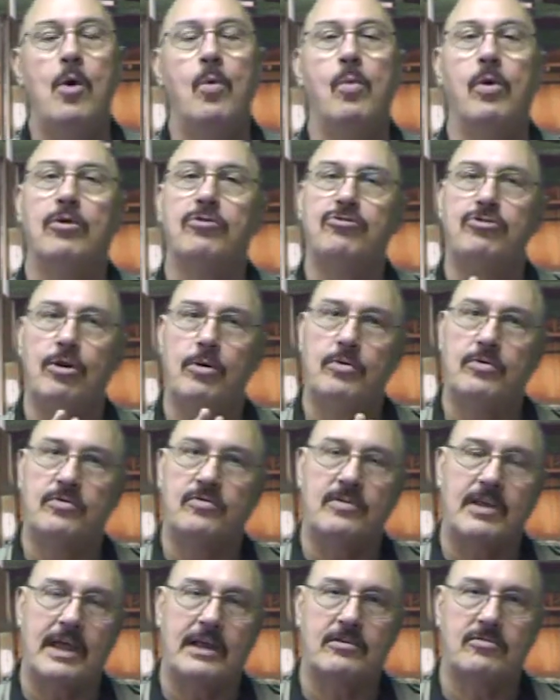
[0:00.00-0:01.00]
We'll shoot
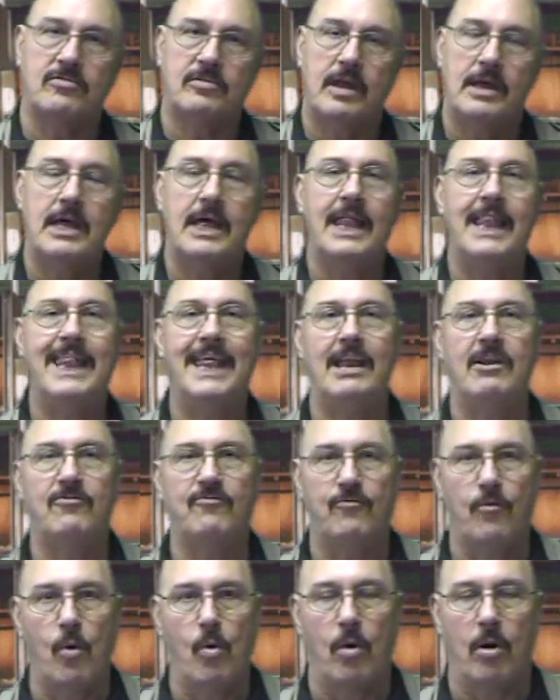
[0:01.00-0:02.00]
6, then
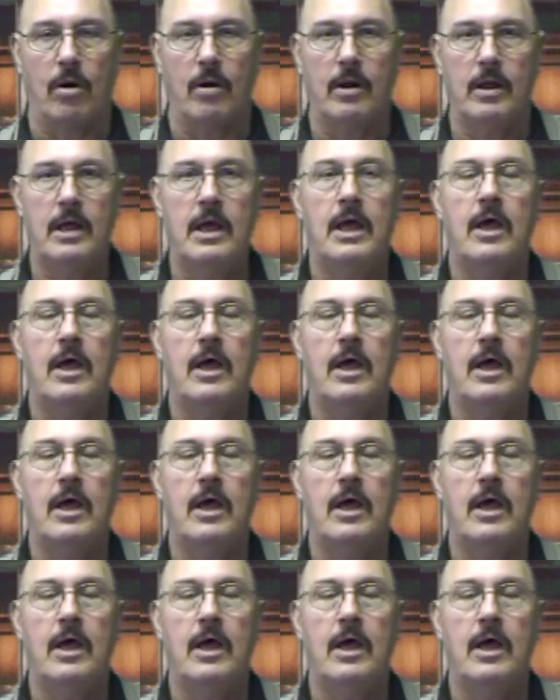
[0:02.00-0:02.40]
4.